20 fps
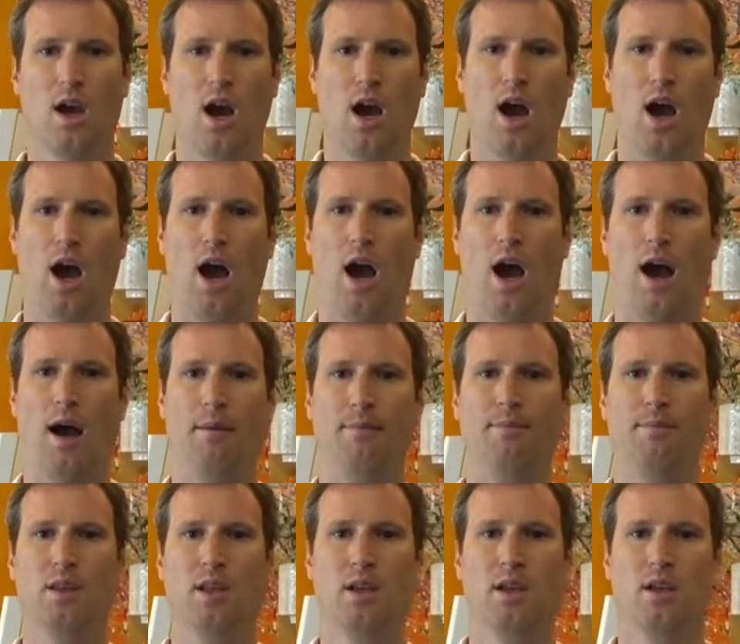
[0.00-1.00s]

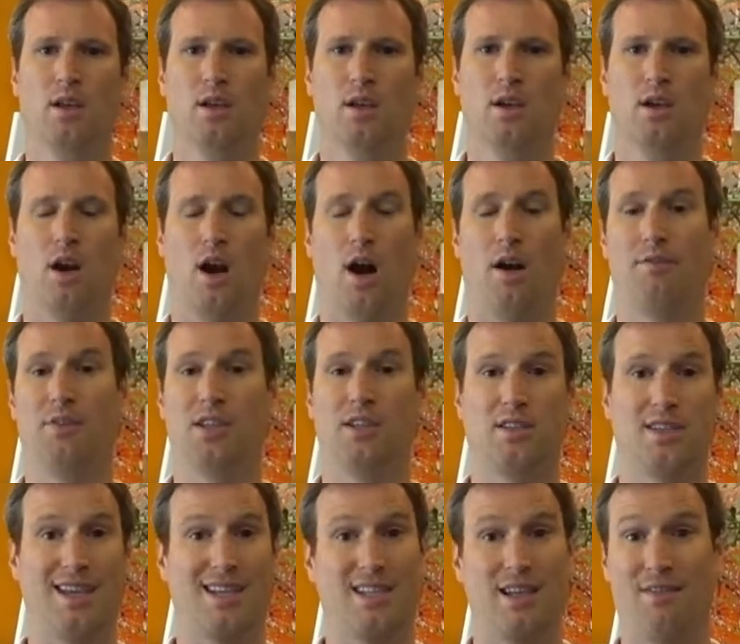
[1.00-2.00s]
Of these 6,